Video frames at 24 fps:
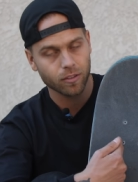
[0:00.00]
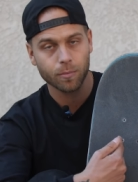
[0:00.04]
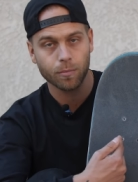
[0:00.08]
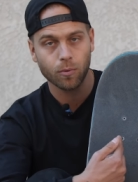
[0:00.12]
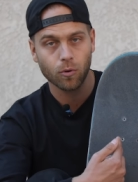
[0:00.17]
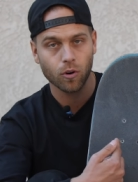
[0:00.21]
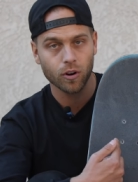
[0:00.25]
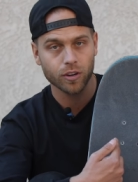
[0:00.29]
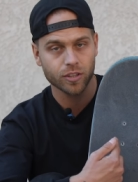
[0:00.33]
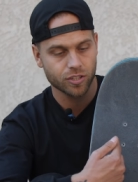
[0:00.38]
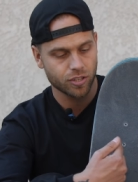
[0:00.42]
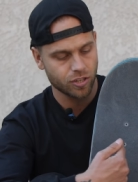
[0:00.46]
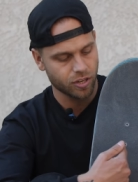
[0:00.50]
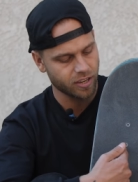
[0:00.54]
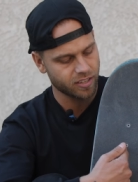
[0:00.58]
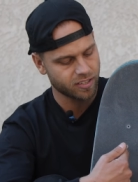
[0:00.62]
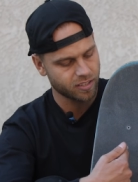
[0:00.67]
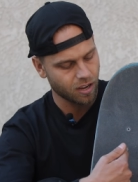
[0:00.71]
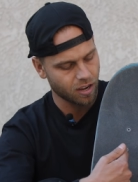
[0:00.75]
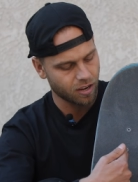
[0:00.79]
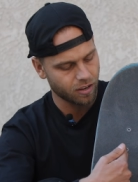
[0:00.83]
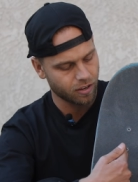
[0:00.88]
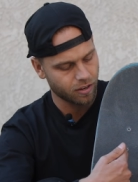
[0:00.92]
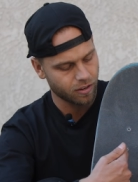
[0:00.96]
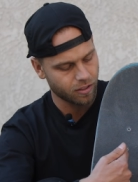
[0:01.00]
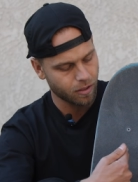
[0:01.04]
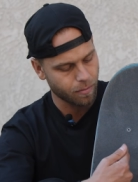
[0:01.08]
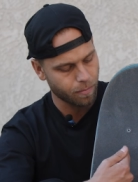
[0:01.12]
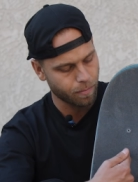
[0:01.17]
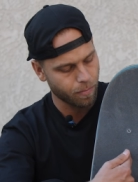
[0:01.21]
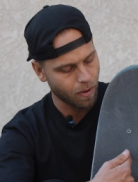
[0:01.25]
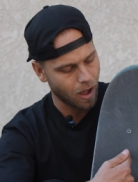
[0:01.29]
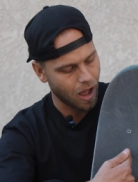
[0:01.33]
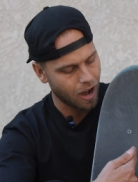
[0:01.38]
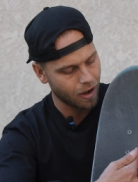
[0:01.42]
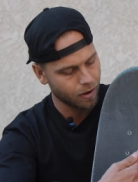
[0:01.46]
the board just under the
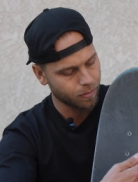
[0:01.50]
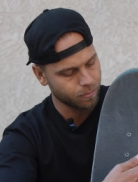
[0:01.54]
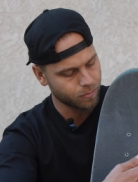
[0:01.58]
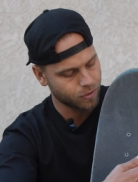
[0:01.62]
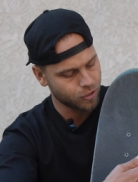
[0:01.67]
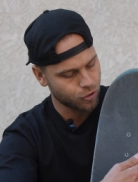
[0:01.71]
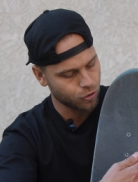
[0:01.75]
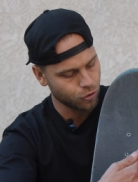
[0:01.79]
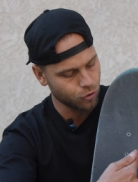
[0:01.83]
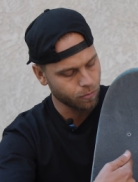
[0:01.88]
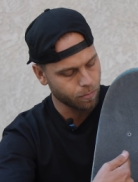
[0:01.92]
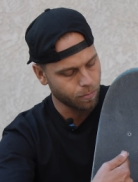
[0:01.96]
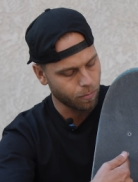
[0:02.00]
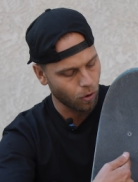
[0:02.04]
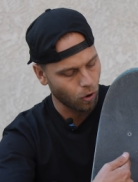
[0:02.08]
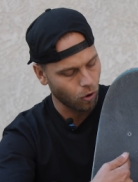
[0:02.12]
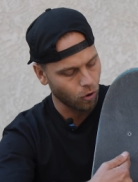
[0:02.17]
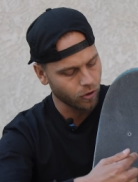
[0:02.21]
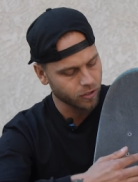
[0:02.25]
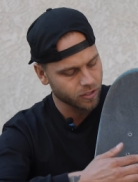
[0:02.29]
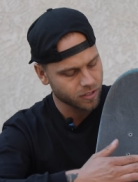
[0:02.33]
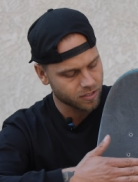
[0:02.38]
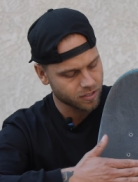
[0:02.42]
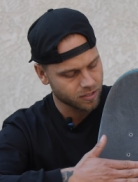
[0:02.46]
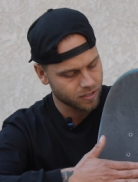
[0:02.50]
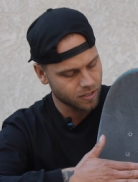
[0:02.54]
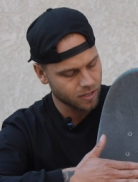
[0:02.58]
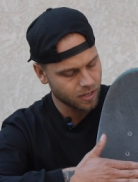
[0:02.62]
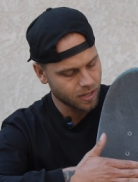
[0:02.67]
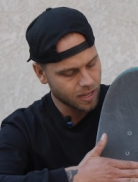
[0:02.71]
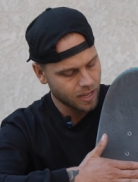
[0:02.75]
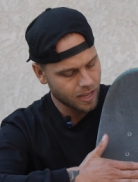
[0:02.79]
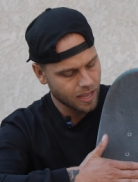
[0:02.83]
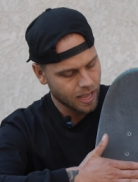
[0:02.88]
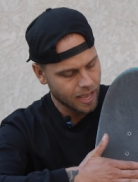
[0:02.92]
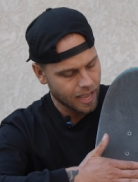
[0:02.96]
bottom two bolts,
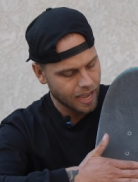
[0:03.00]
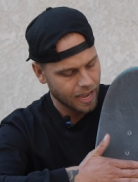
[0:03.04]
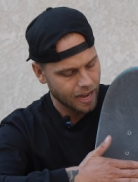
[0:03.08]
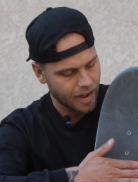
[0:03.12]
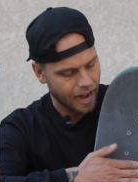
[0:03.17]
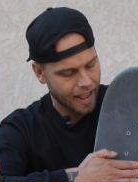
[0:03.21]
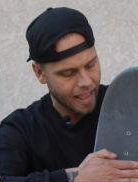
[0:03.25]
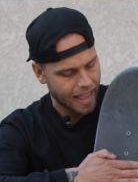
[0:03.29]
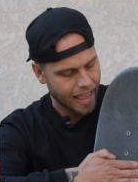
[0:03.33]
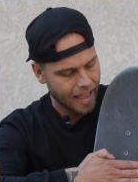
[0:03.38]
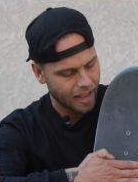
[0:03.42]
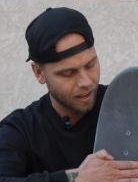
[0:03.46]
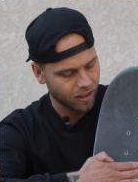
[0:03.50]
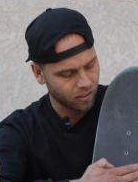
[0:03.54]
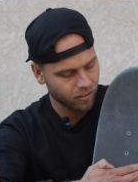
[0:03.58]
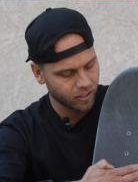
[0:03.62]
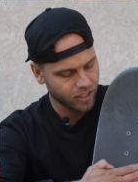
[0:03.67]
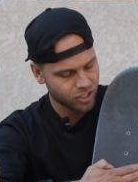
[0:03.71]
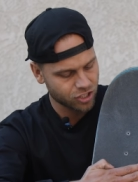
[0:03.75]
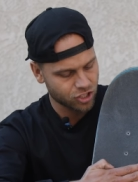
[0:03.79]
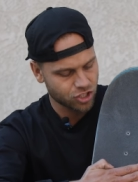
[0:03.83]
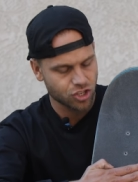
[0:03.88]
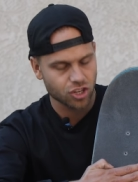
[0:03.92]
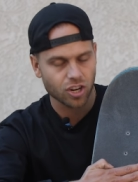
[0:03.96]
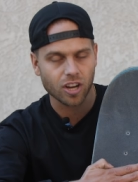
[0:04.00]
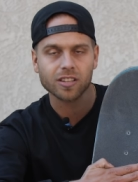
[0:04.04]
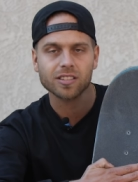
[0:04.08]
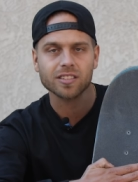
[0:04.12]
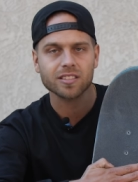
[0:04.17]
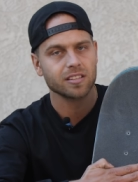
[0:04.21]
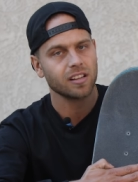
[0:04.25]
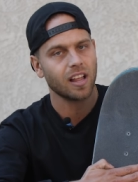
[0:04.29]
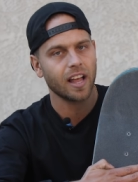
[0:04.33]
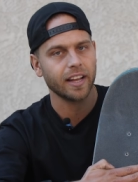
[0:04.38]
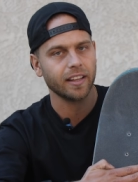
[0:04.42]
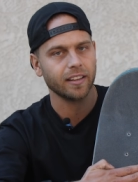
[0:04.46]
and I angle it
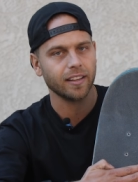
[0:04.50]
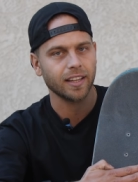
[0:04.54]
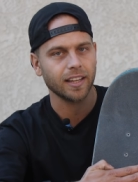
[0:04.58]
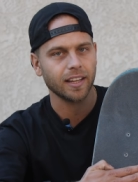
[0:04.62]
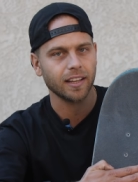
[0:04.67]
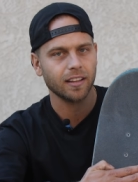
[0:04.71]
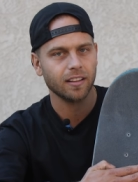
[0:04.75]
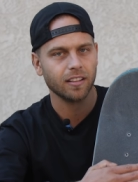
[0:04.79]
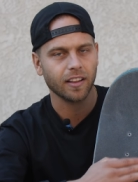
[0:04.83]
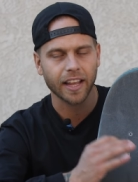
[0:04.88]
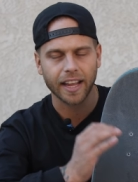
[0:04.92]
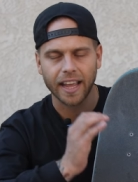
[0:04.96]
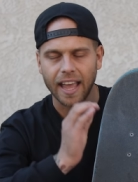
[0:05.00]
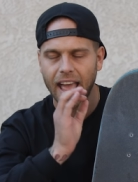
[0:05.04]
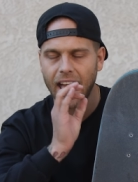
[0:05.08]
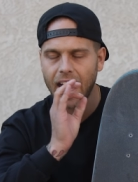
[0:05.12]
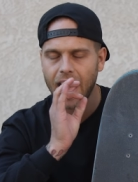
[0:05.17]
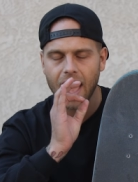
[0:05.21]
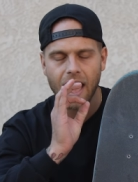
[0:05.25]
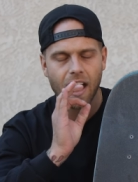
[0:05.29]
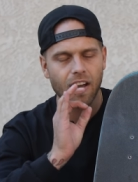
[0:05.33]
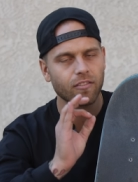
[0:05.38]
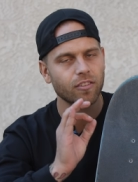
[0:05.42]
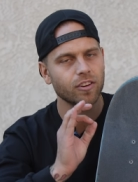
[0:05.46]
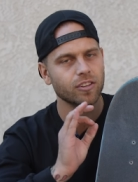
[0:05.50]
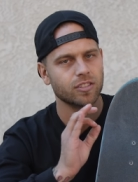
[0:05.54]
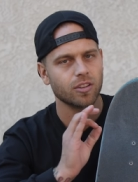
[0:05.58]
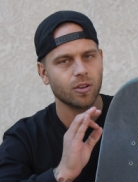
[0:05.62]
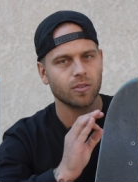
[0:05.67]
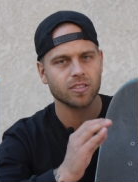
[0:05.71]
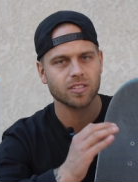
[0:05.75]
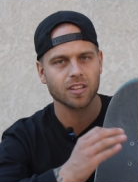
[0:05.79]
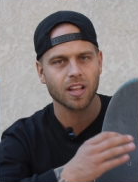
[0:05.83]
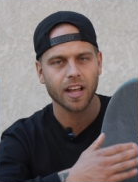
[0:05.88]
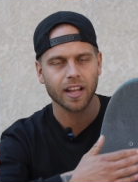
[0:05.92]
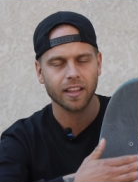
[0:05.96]
just slightly, like ever so
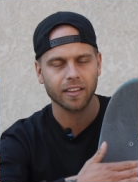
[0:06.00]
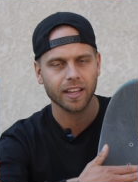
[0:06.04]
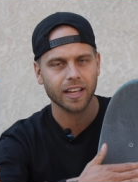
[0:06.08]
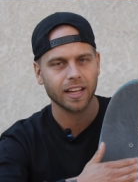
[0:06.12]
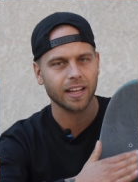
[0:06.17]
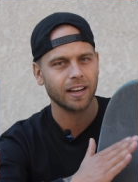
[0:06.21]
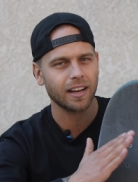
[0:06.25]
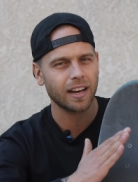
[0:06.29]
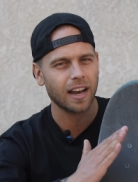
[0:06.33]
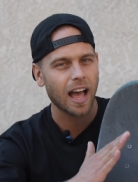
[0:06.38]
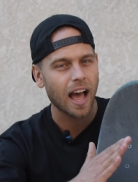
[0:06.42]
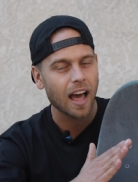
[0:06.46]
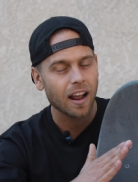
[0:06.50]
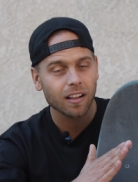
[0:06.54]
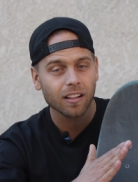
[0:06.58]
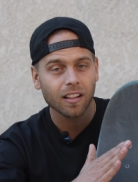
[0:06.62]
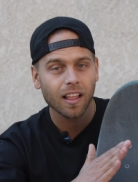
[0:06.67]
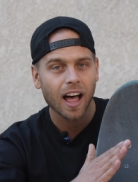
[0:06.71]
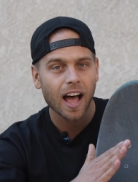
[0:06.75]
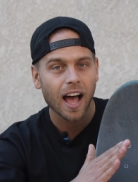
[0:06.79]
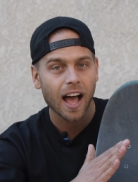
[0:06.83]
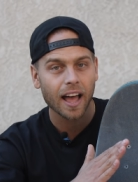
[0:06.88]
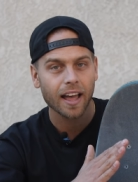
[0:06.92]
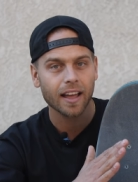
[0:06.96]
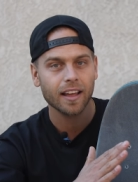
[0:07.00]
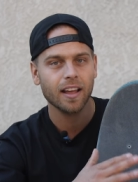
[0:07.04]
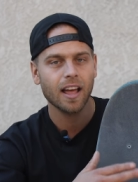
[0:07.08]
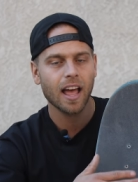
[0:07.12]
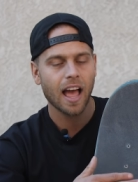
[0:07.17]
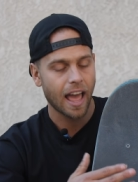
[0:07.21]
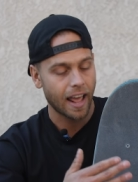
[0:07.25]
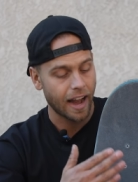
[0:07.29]
slightly, not a lot.